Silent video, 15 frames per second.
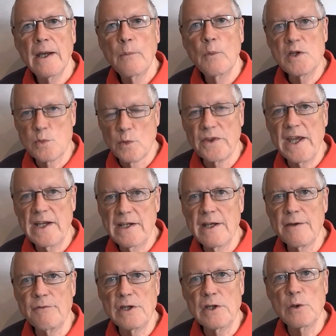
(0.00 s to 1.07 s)
which would then
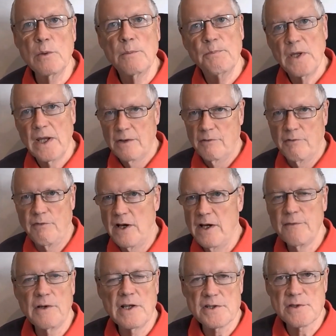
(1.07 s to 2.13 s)
give you
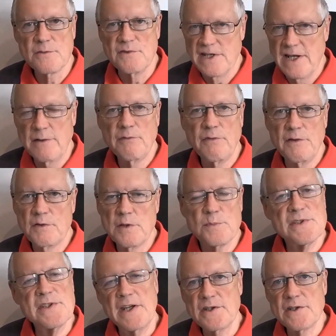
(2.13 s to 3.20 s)
five lots of 10,
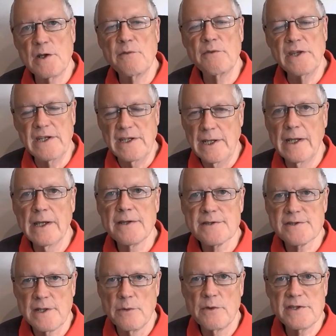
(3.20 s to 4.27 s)
50% over the year,
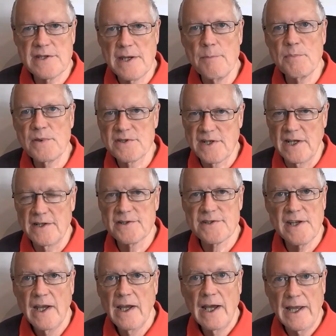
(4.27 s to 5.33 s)
so the 10%,